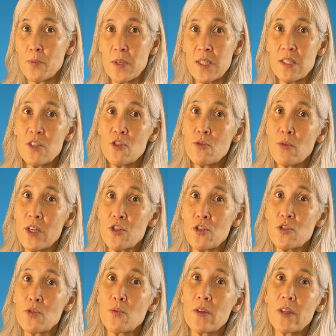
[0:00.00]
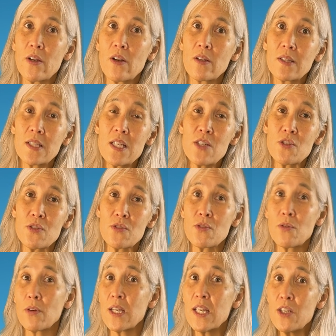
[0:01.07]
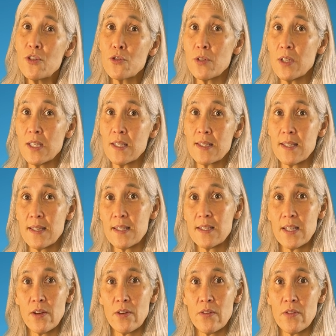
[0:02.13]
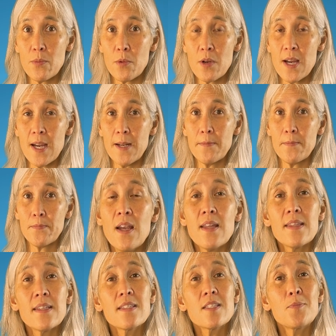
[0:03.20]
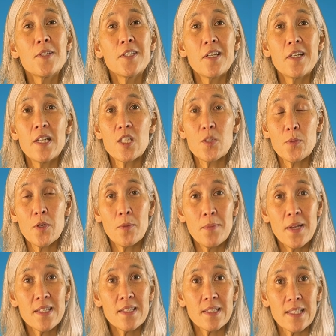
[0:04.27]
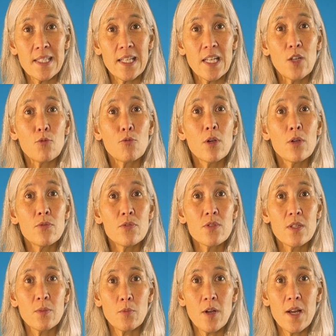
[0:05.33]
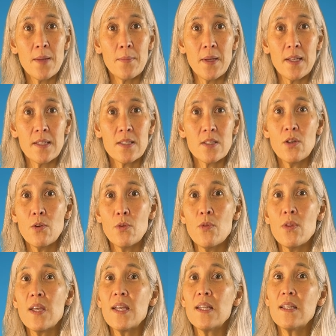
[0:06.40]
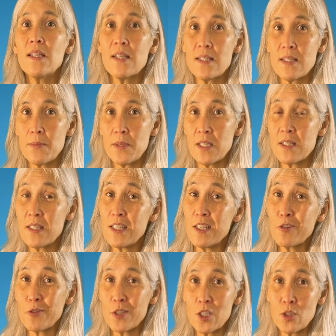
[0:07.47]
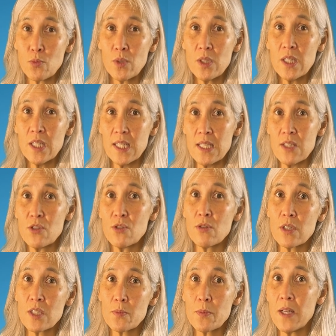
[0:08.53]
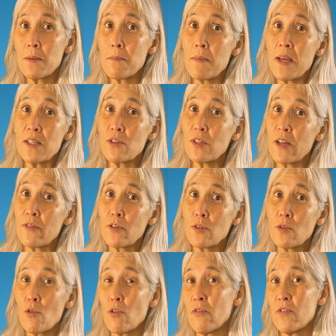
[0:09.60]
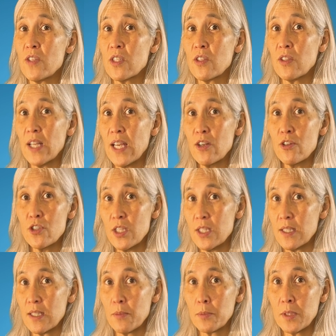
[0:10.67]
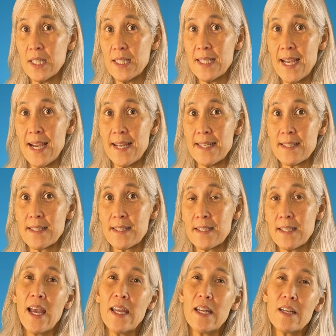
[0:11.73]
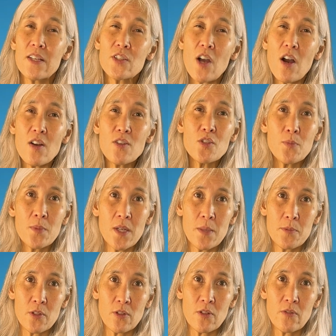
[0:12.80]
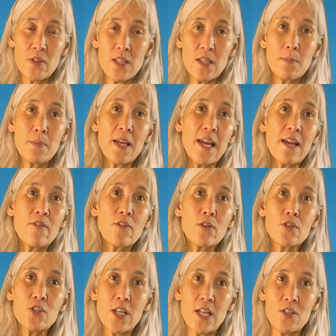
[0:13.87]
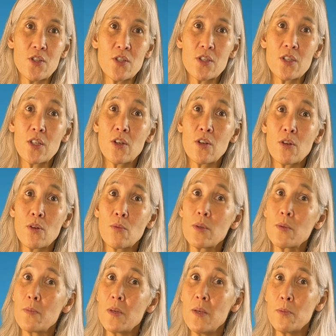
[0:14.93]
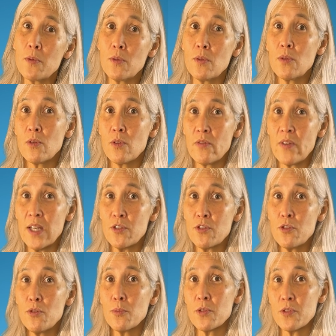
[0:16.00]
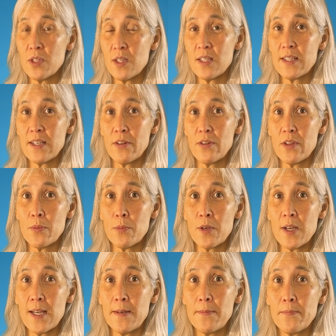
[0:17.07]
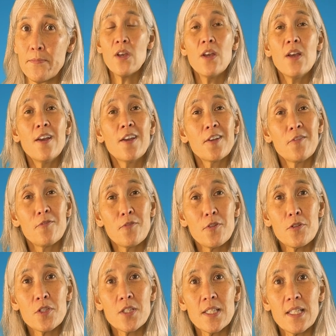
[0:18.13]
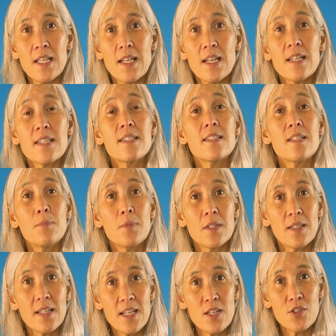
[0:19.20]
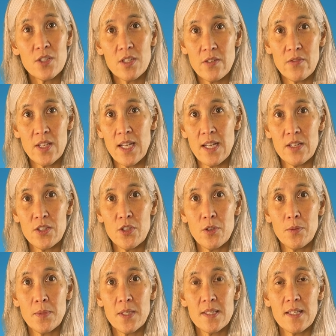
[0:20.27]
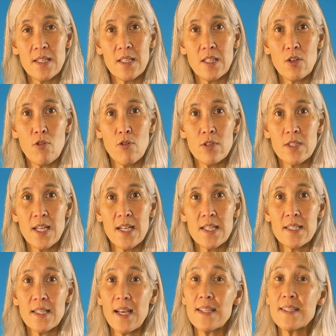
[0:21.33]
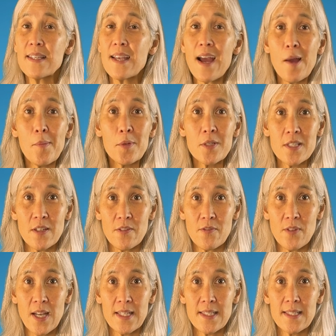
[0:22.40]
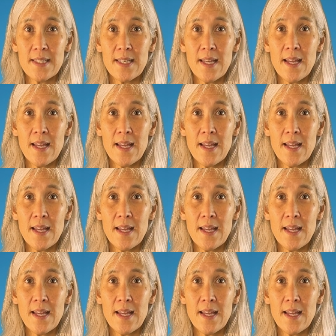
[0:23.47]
by situations where there are lesions or injuries to this area of the brain. This has been done experimentally in rodents and primates, who then exhibited decreased willingness to expend mental effort or physical energy to complete tasks. And it has also been observed in the behavioral changes that occur with people who have had tumors in this area of the brain. Conversely, stimulation of the anterior mid-cingulate cortex has the opposite effect.